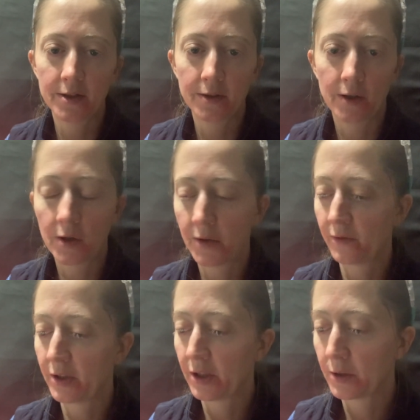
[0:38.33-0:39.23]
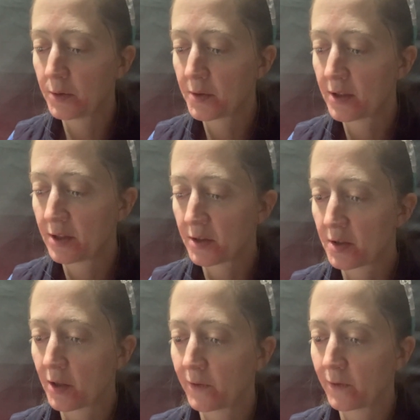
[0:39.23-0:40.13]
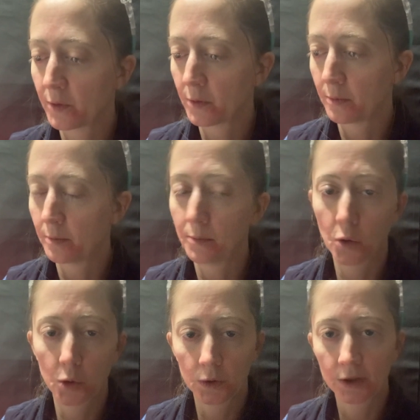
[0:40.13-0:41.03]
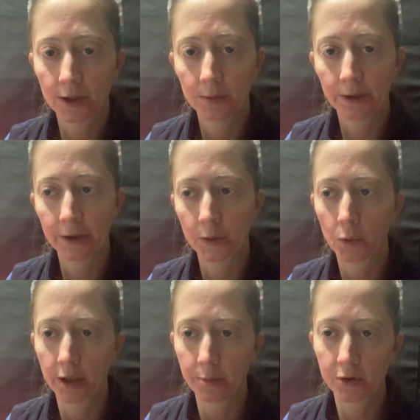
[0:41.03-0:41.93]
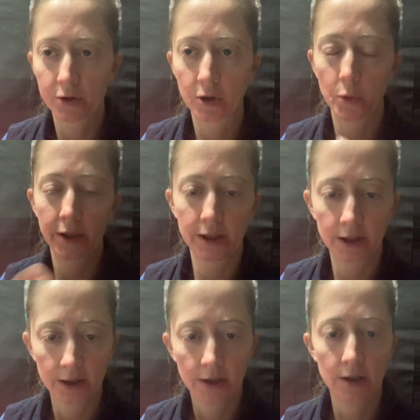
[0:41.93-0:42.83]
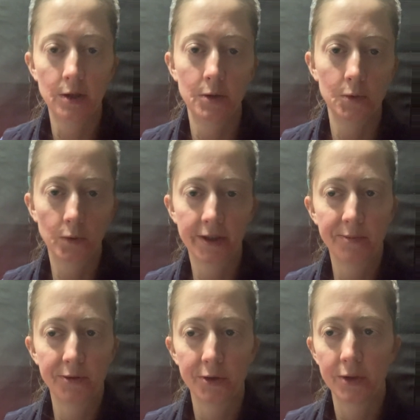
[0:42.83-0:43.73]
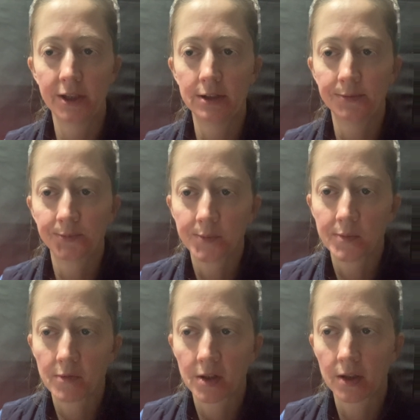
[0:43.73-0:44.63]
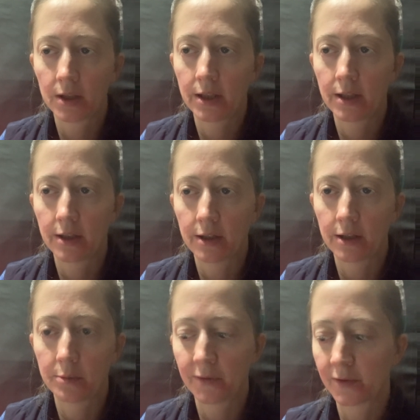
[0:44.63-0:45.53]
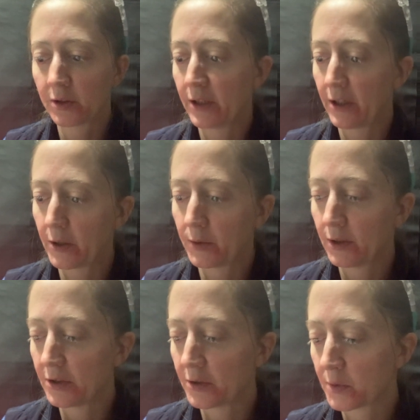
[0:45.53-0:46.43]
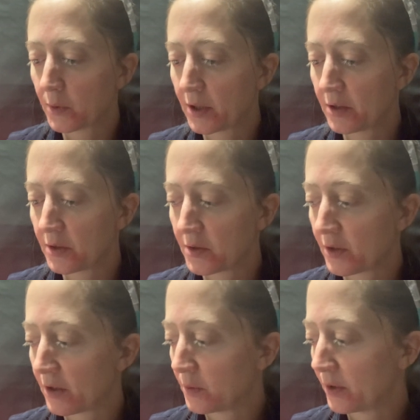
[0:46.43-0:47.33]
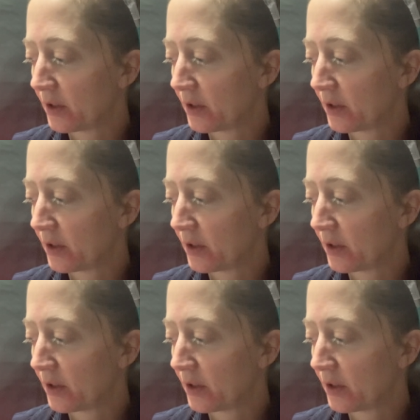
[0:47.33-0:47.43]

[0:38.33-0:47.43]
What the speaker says: All the videos and stuff, more will come later where I'm showing what I'm doing. But for now, I just wanted to start with